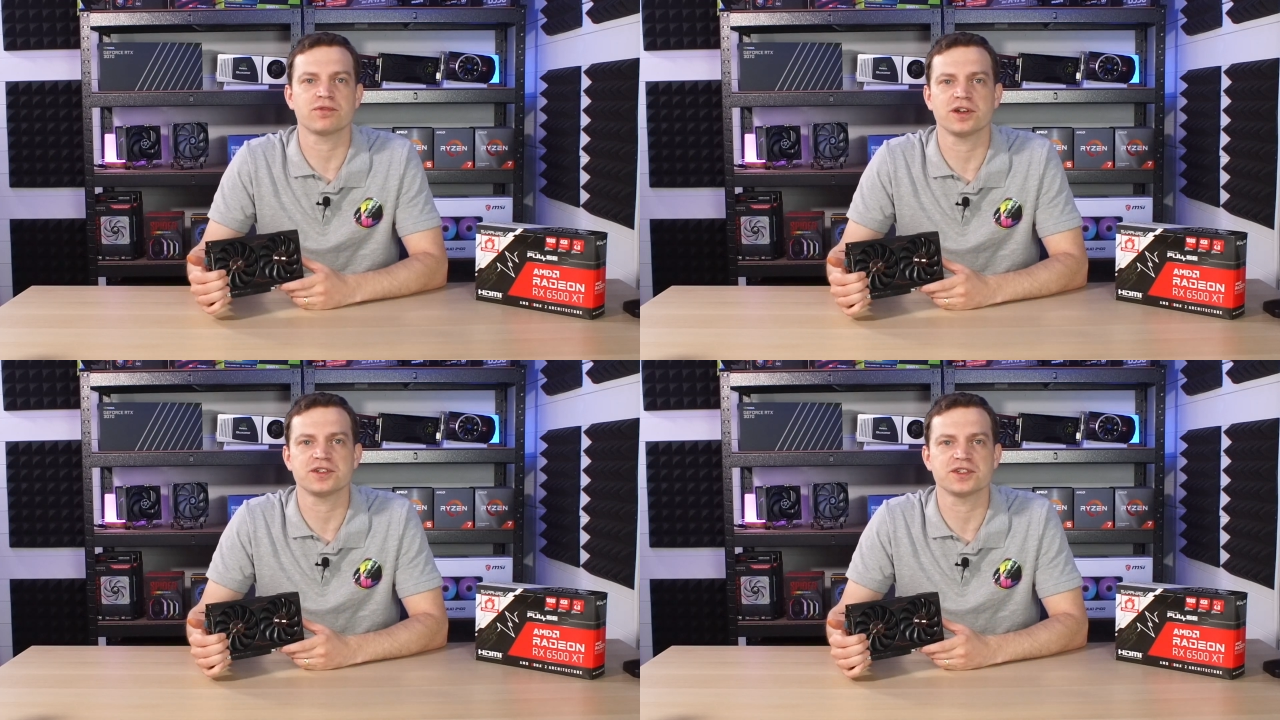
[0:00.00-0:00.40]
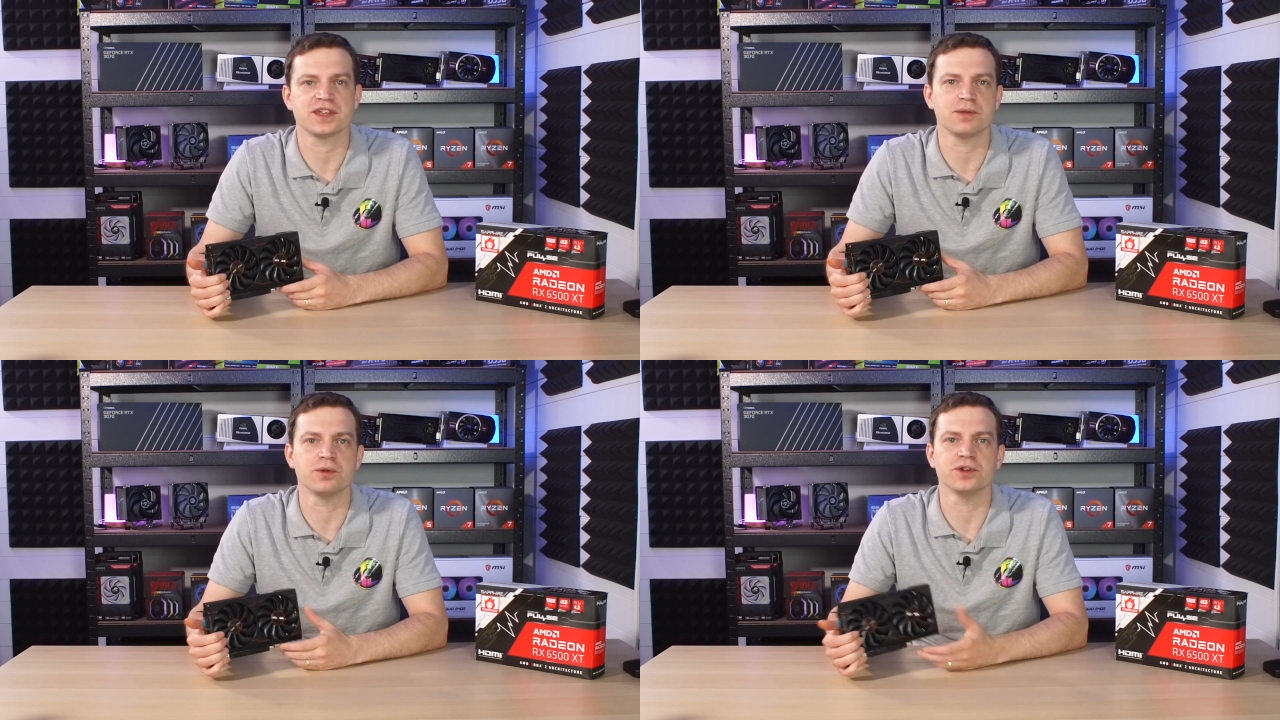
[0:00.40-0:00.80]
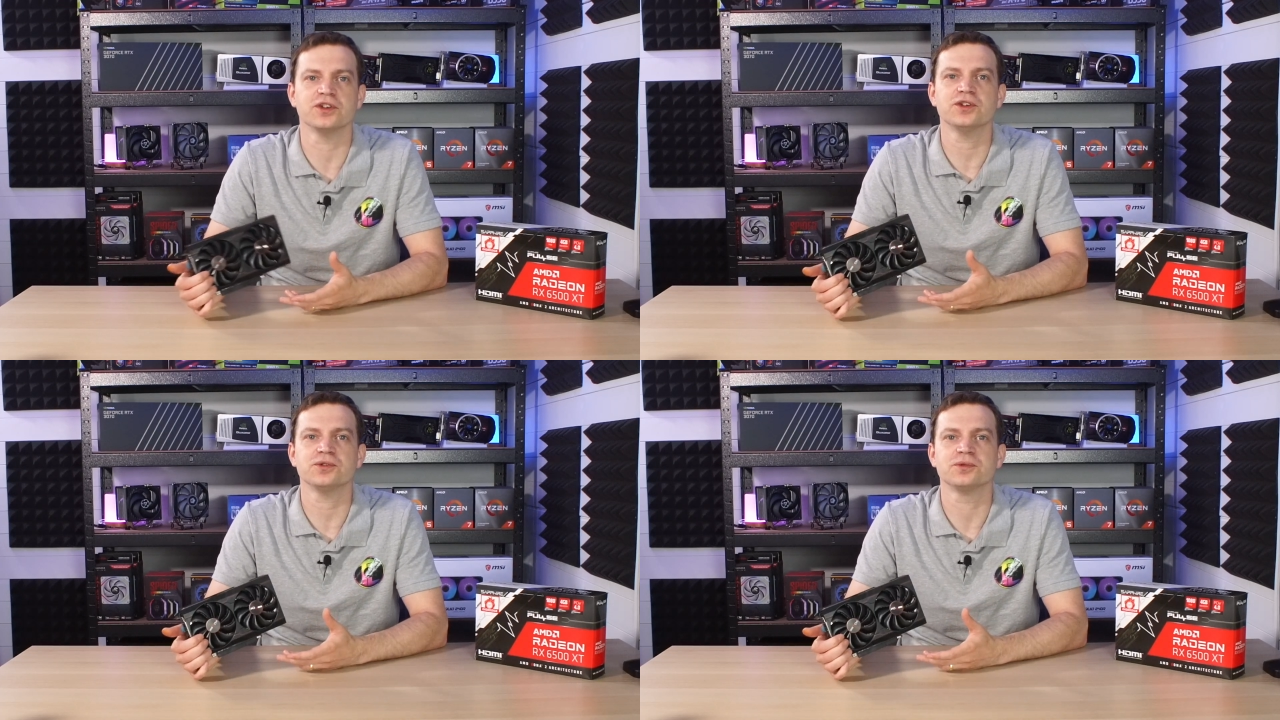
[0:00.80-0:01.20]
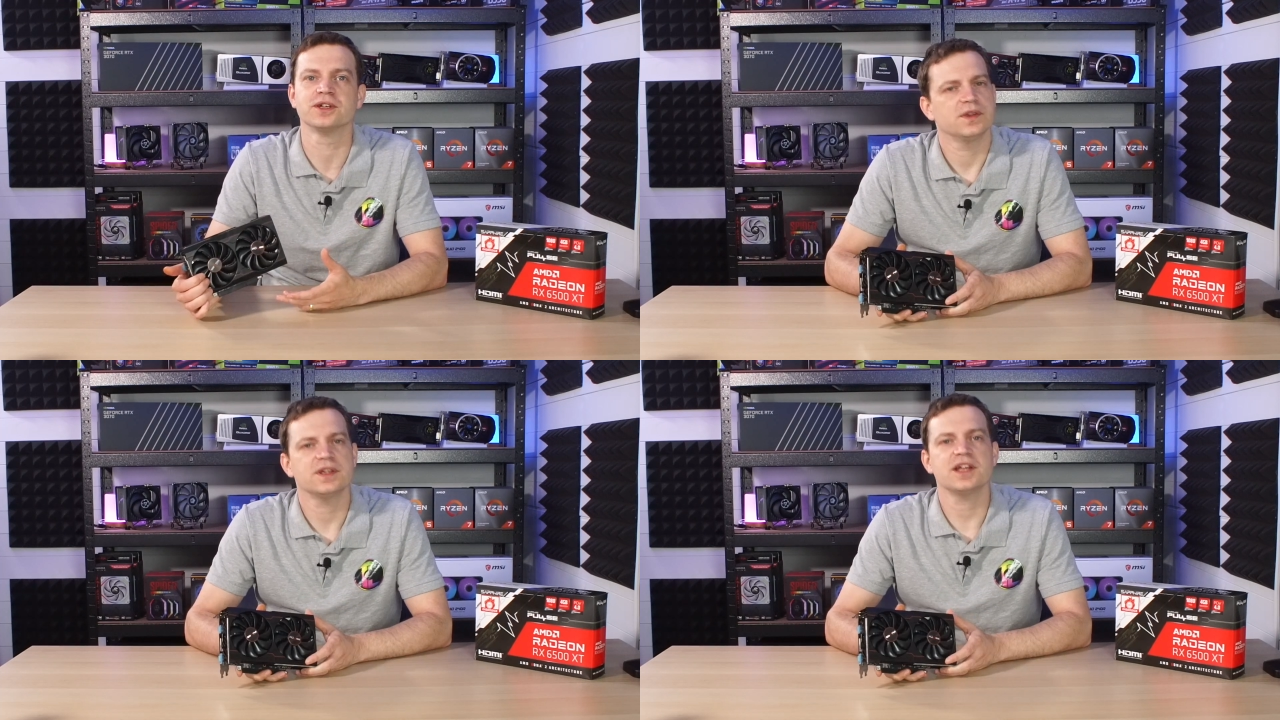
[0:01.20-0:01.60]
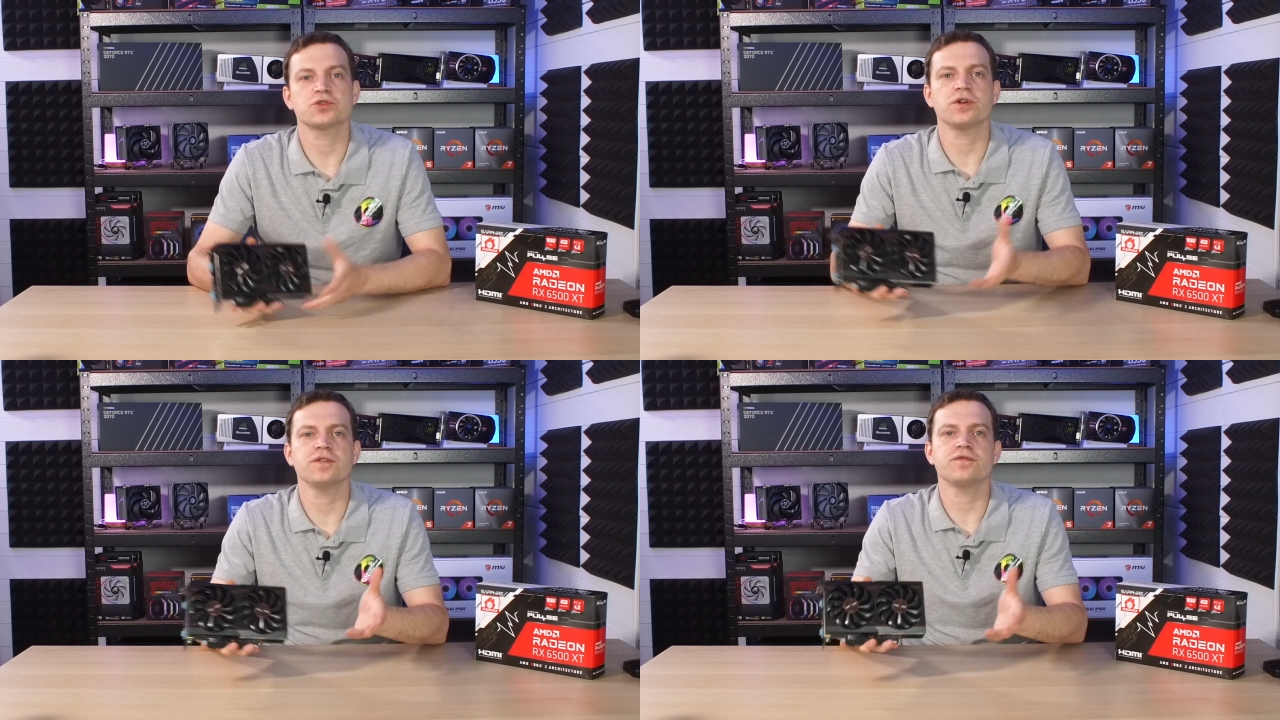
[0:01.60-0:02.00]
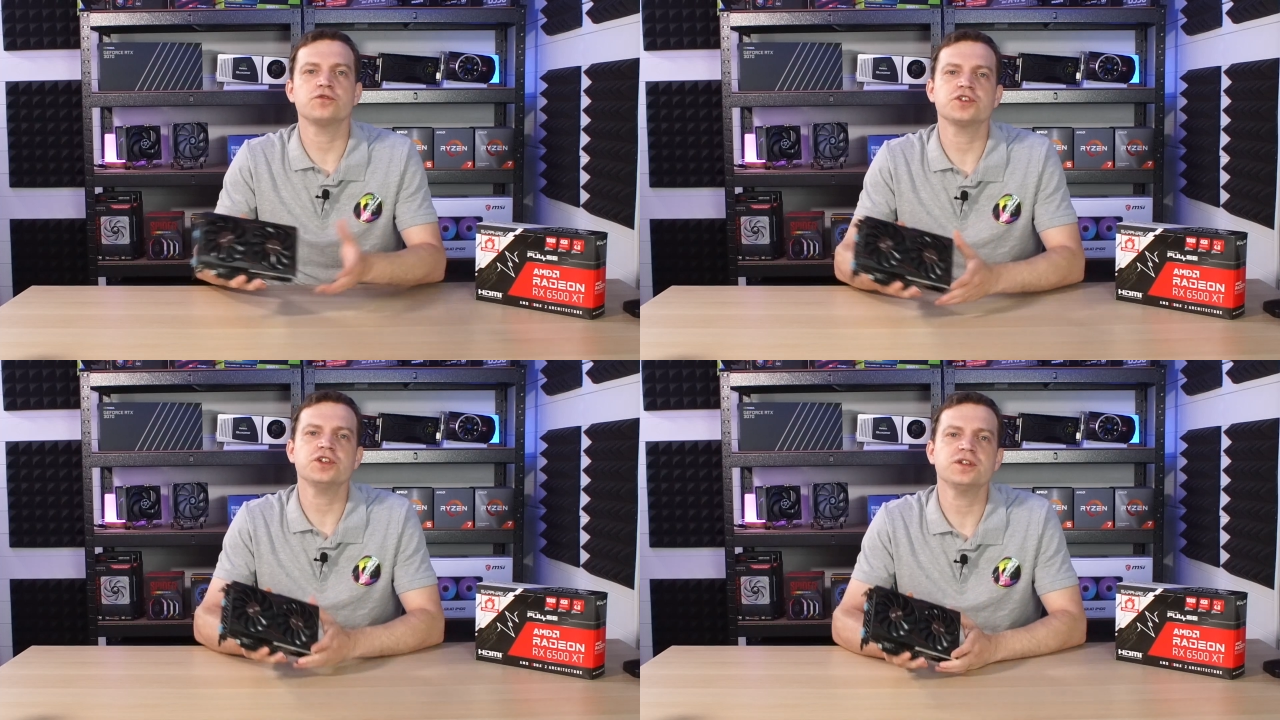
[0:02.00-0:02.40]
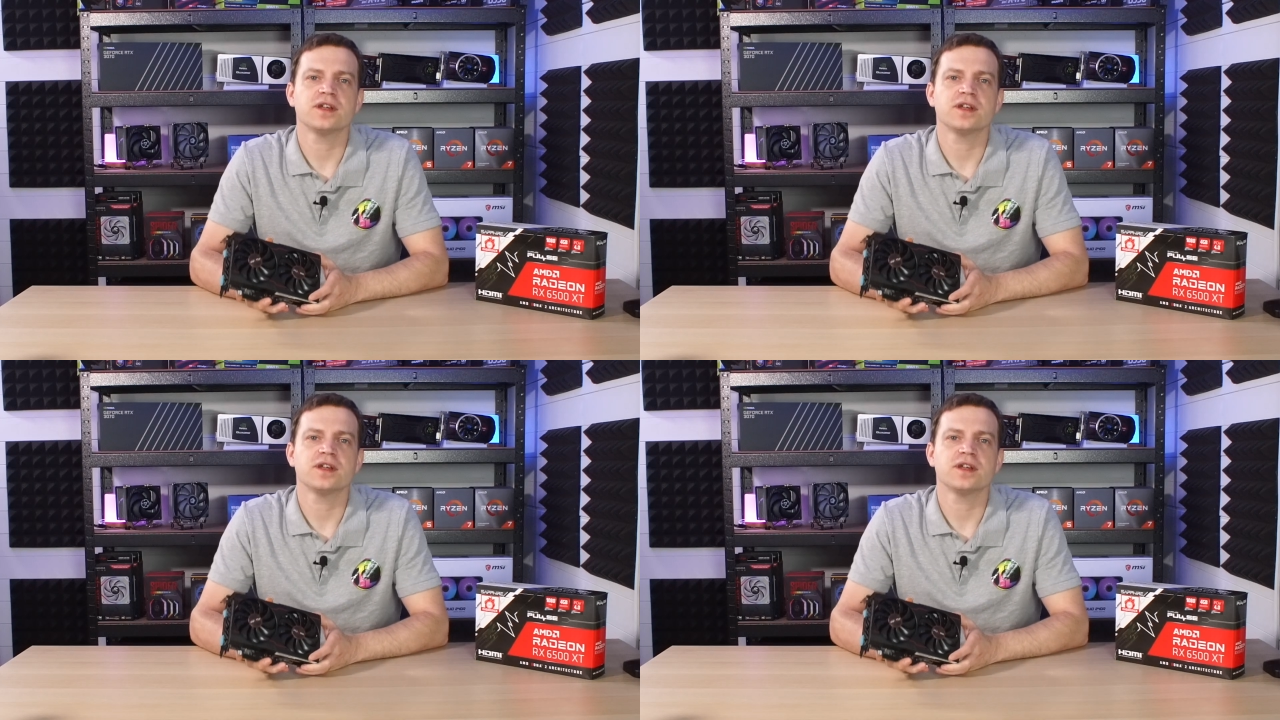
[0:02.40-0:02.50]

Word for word: price as they were new. Now that's quite unfortunate,